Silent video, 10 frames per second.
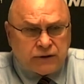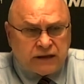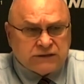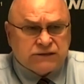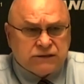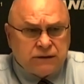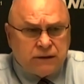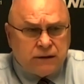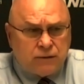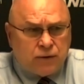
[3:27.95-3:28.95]
That's
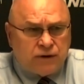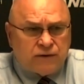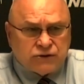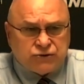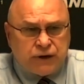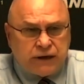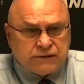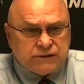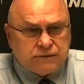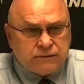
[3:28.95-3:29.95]
one of our
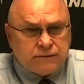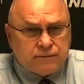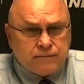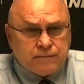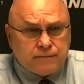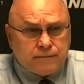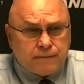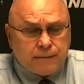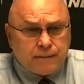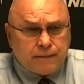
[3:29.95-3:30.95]
strengths. Kevin Marr,
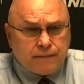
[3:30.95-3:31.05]
News 12.